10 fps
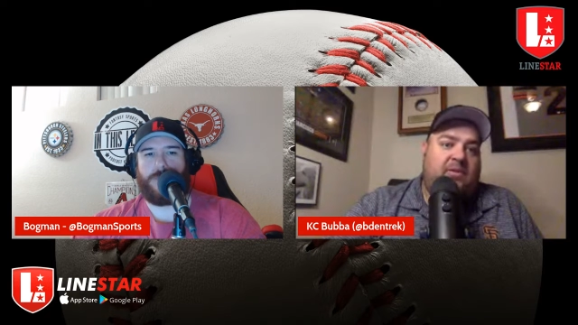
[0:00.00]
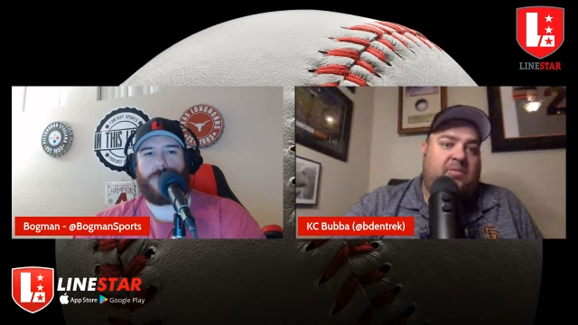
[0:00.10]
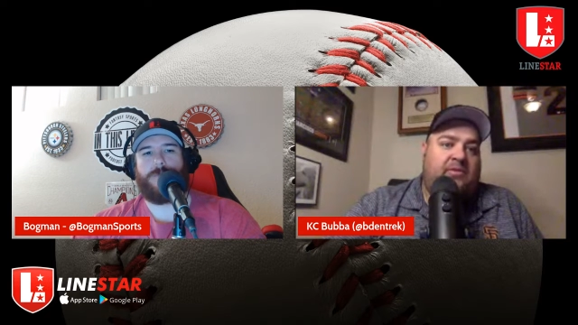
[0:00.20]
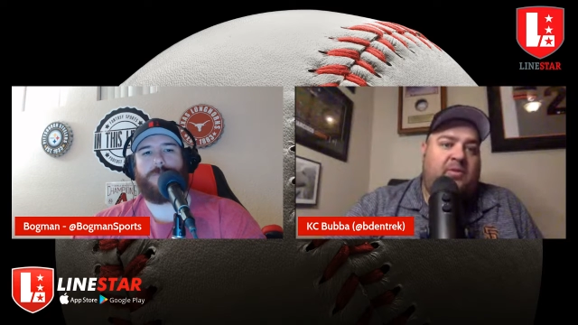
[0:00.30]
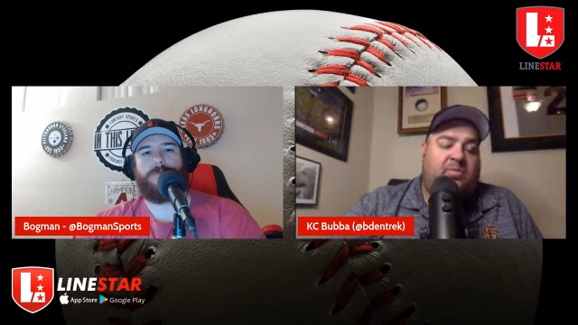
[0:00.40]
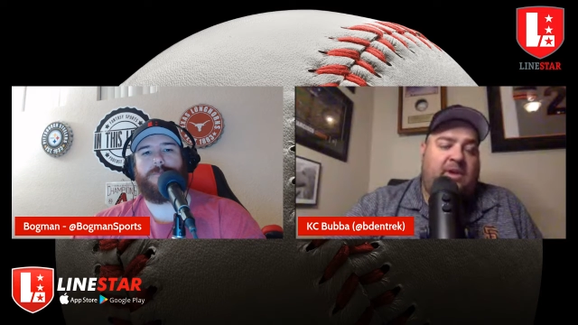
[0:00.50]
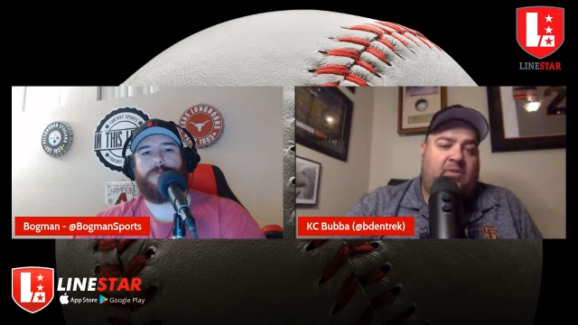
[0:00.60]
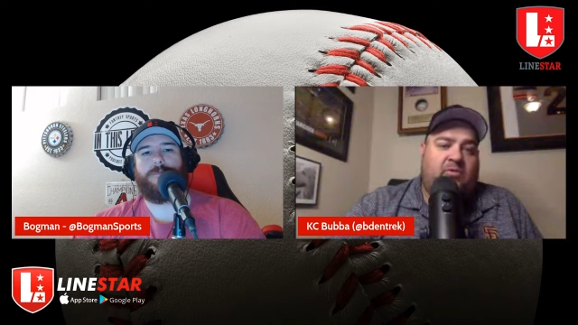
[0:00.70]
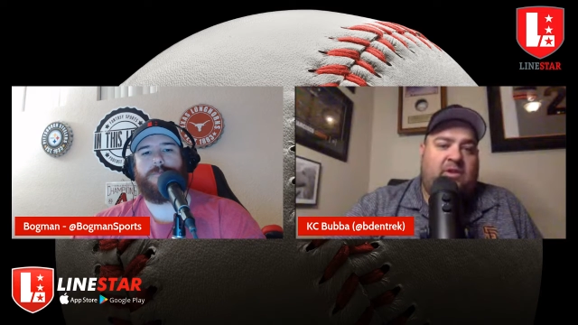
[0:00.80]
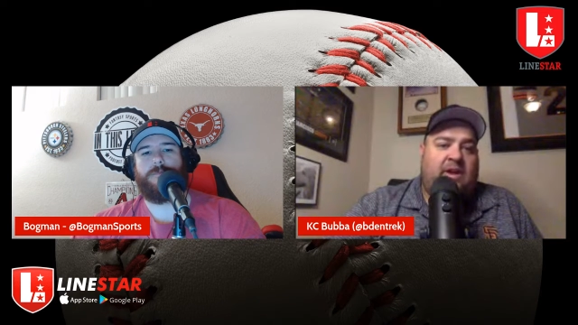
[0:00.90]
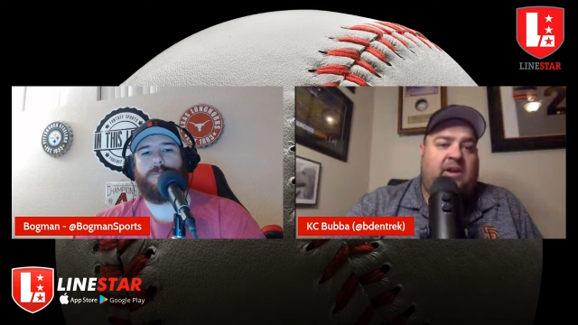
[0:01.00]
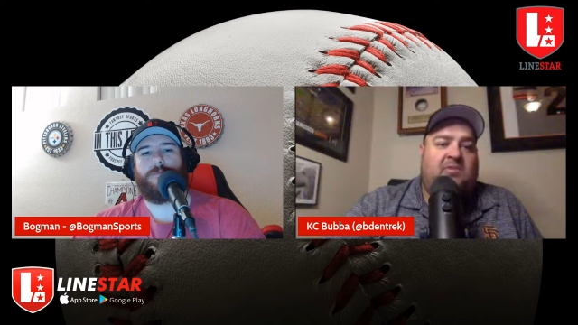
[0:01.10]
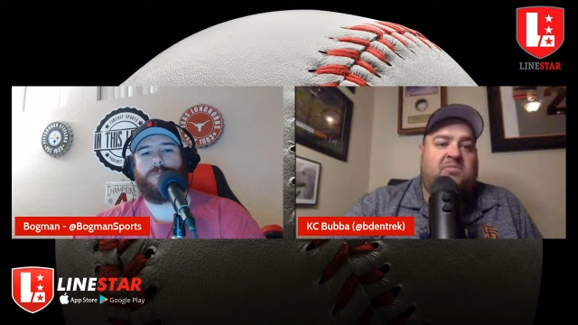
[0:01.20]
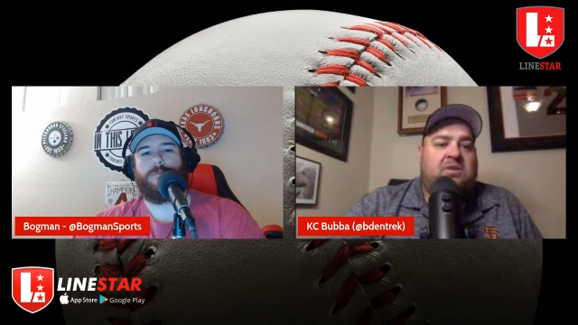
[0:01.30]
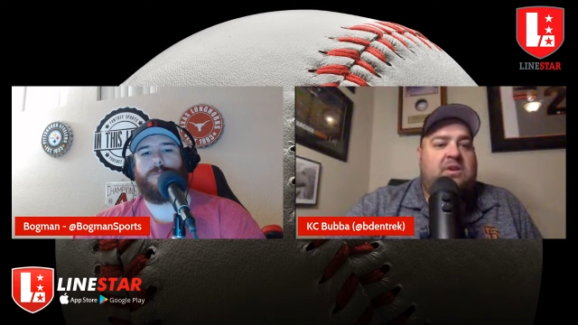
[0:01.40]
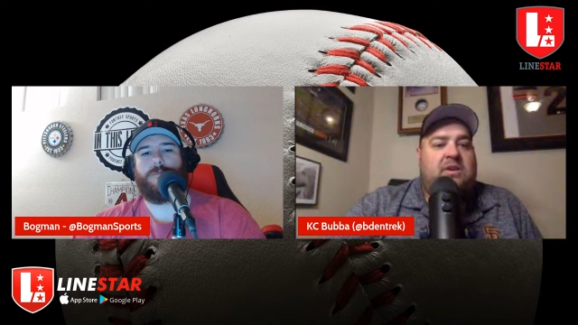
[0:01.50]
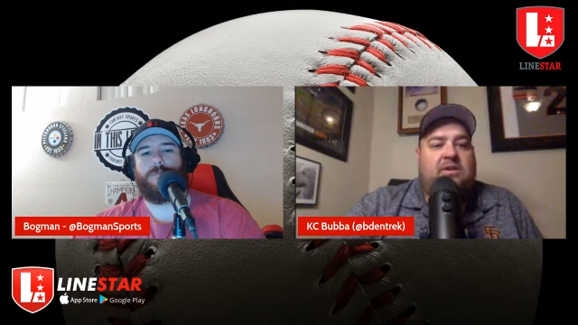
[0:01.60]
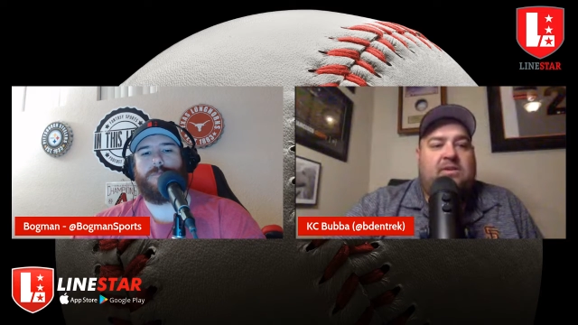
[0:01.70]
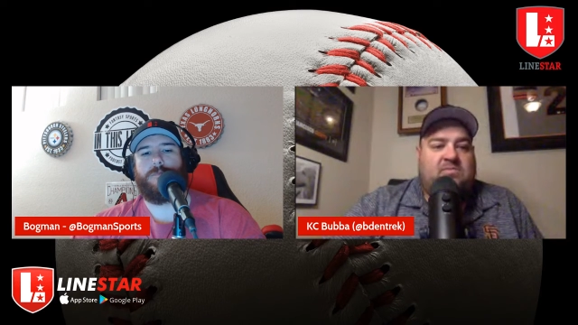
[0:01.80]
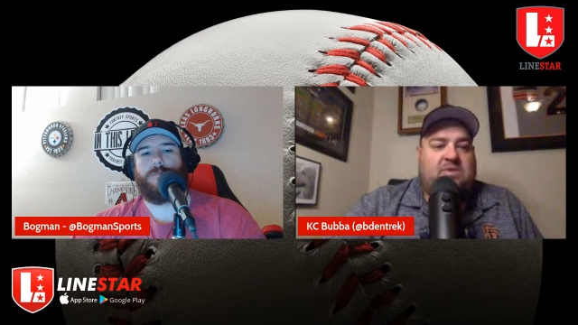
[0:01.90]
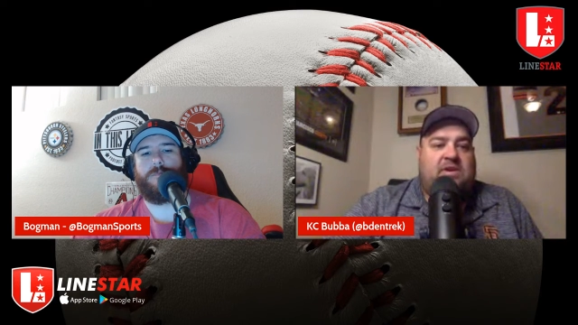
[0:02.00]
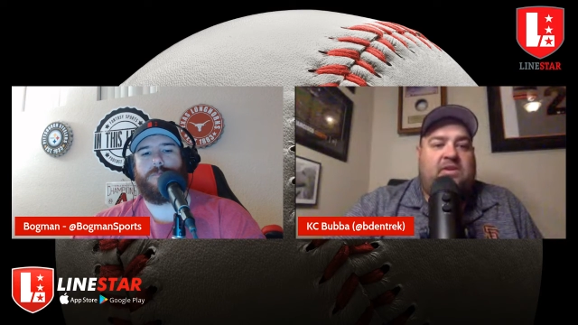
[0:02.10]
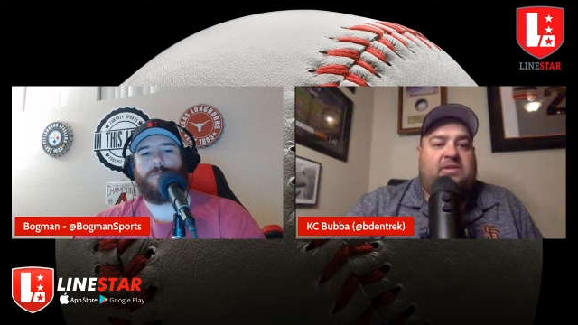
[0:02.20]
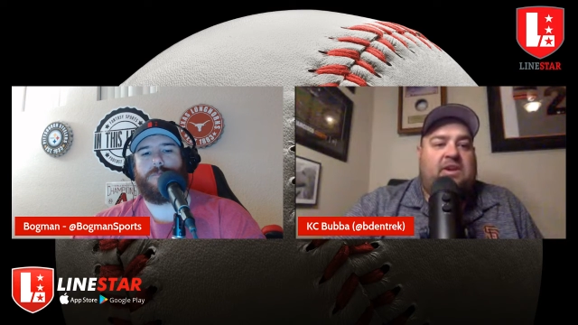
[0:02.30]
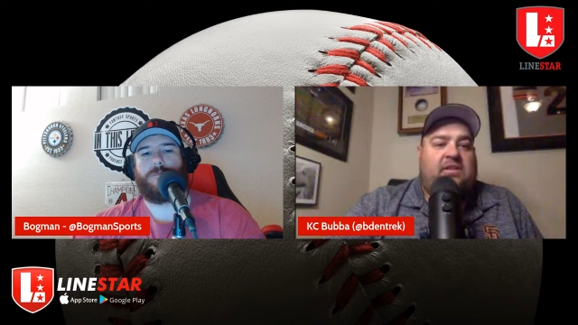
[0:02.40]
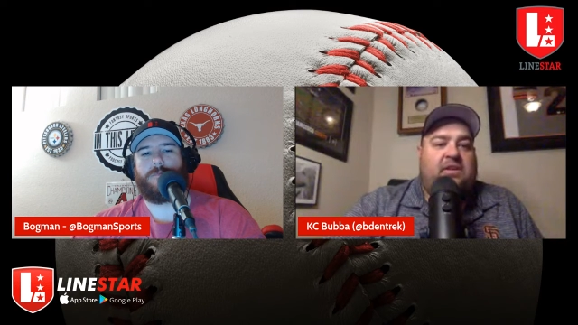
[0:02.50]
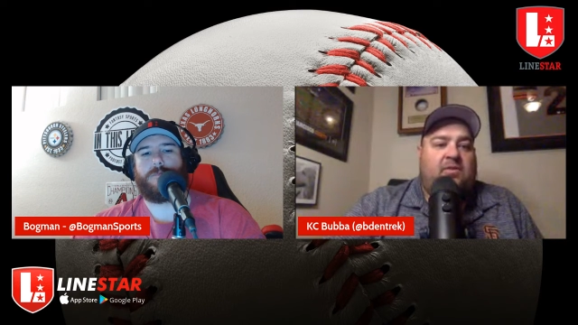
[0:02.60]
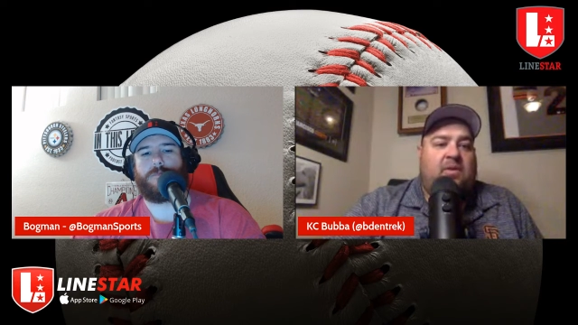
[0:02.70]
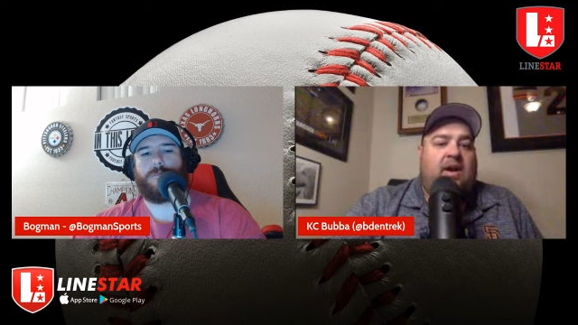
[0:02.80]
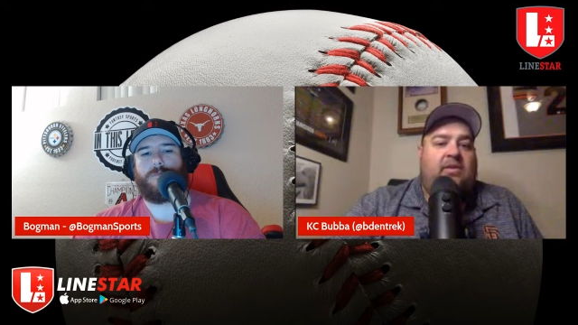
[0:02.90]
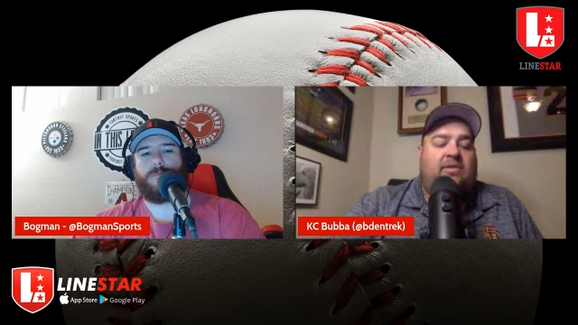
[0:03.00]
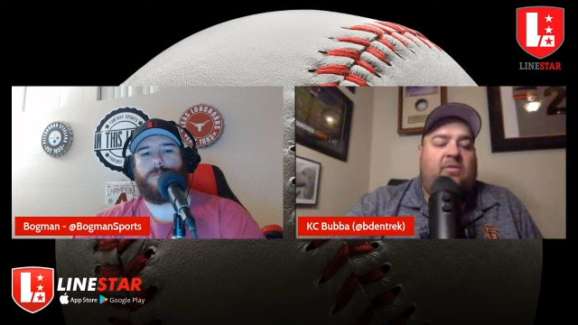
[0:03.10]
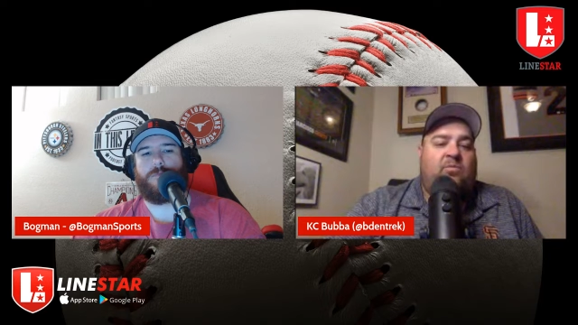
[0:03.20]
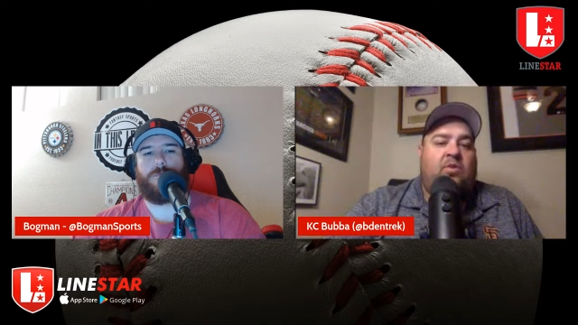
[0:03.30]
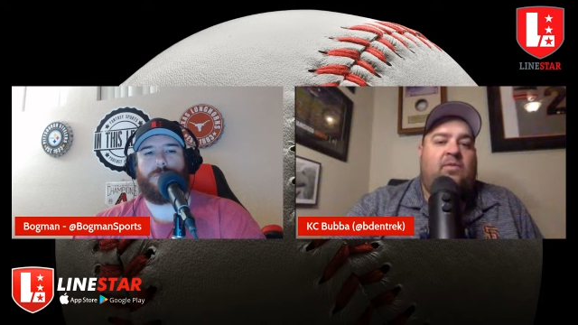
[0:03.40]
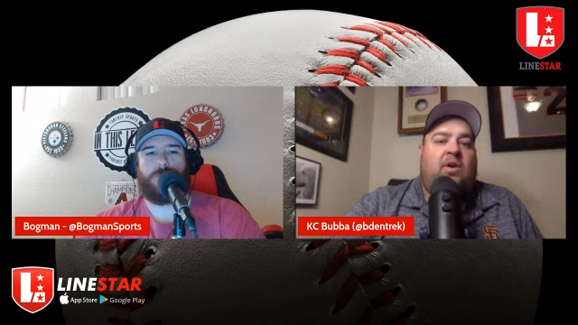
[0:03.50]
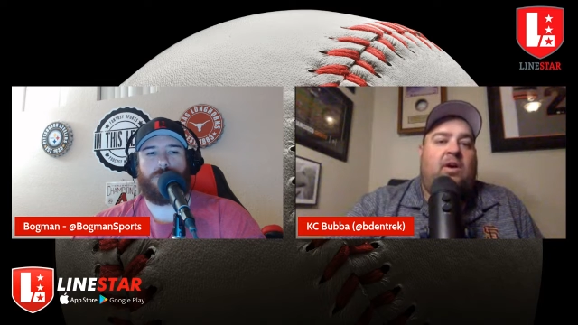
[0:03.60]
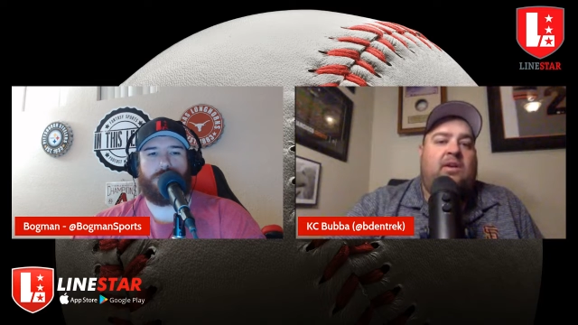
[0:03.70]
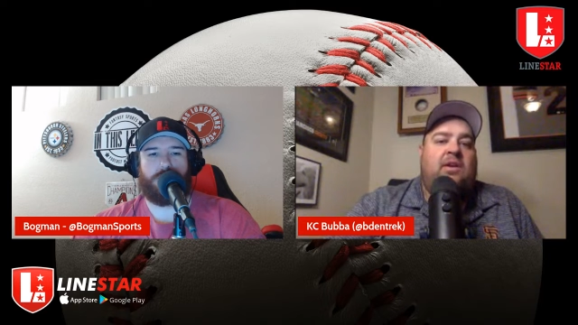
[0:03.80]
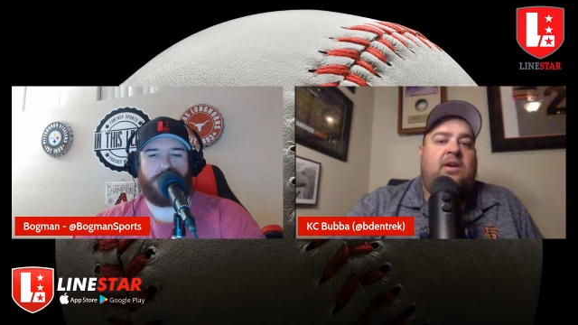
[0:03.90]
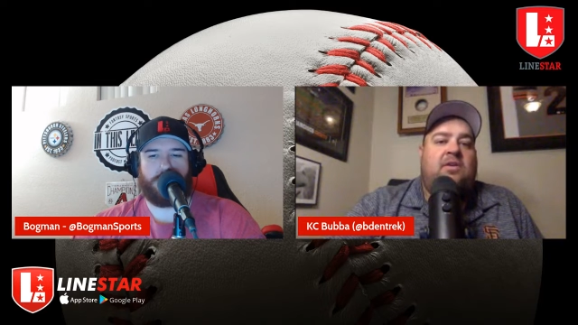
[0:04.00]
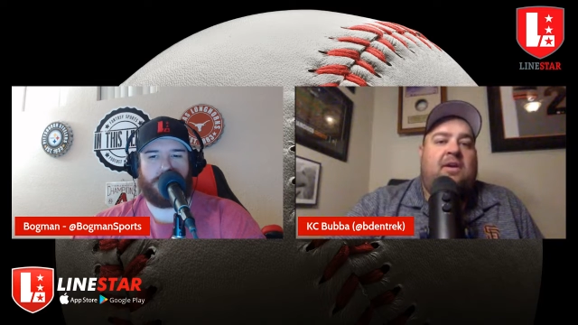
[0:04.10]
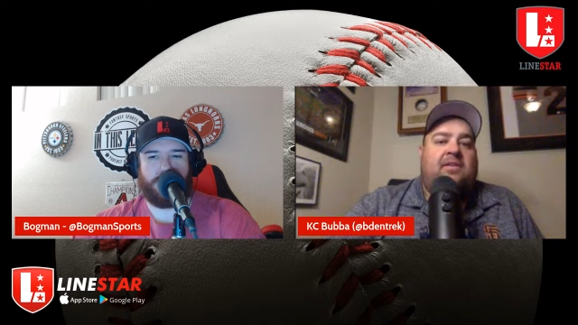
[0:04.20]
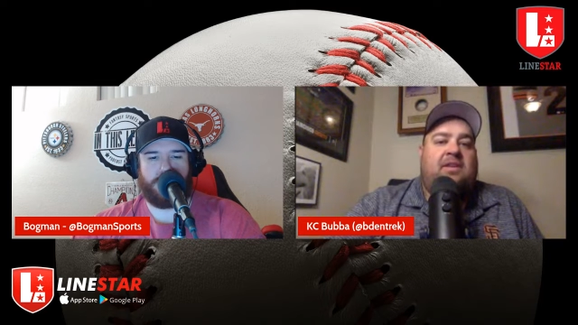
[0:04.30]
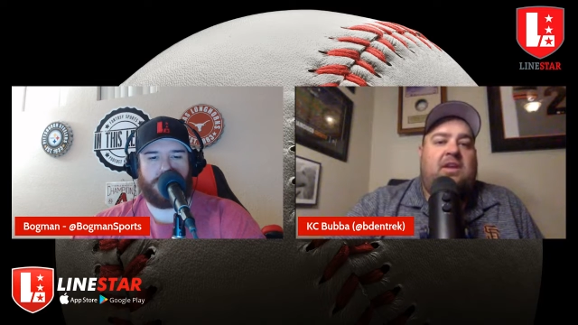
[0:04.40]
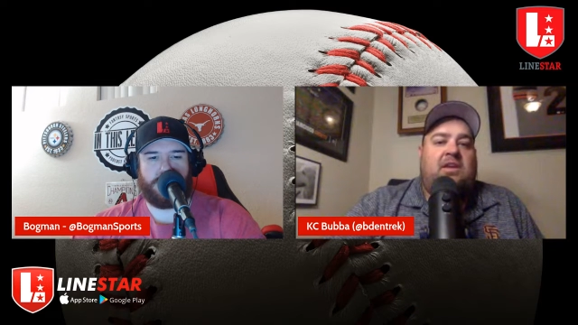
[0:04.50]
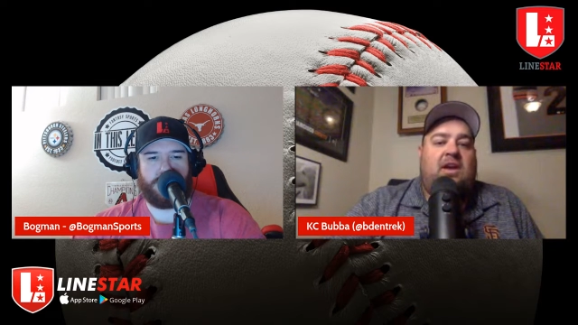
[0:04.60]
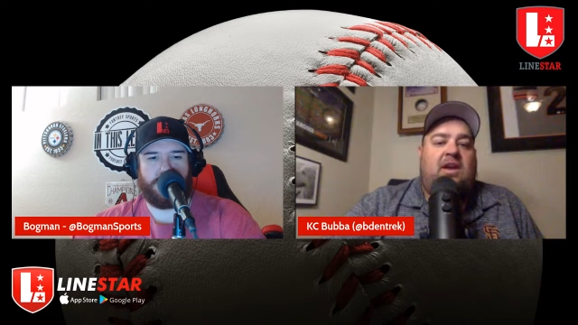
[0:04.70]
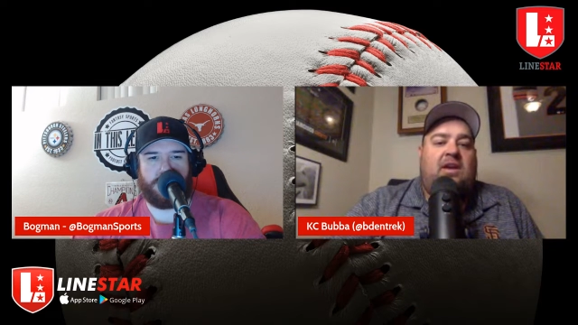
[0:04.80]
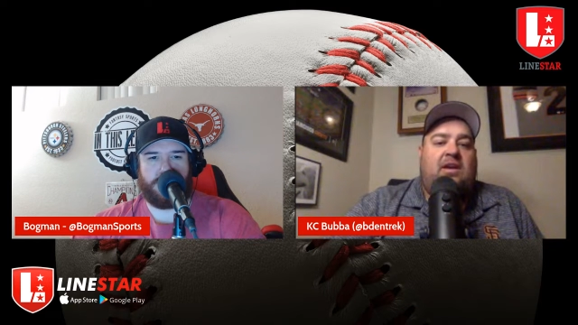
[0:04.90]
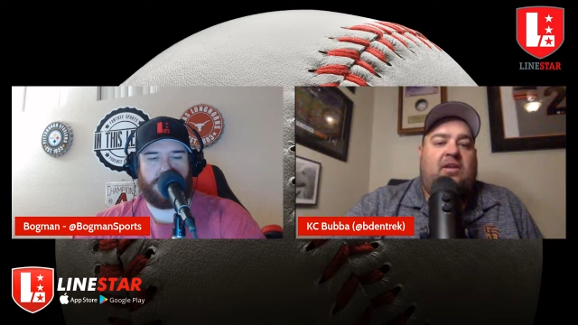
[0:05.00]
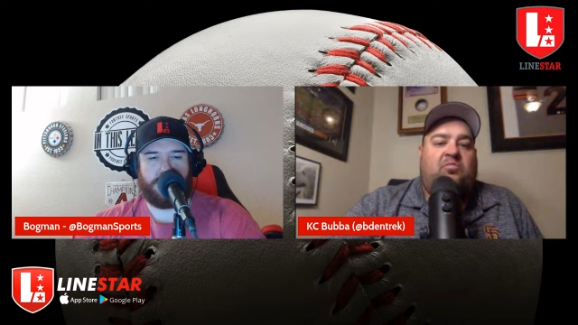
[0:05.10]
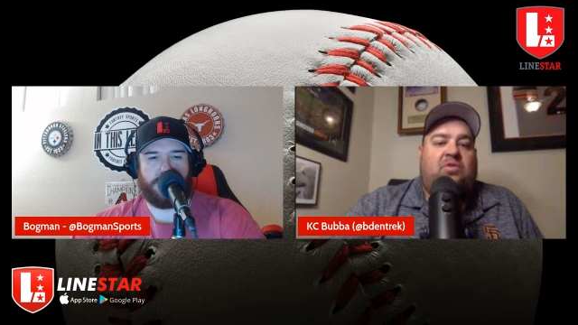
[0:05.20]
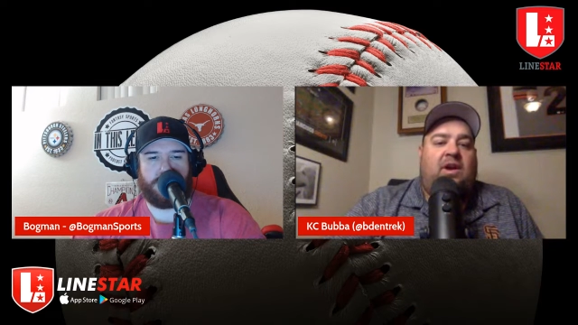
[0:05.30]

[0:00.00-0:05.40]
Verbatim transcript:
Speaker 1: But if you're playing one lineup, to me, just eat the Urias and move on. On DK, it's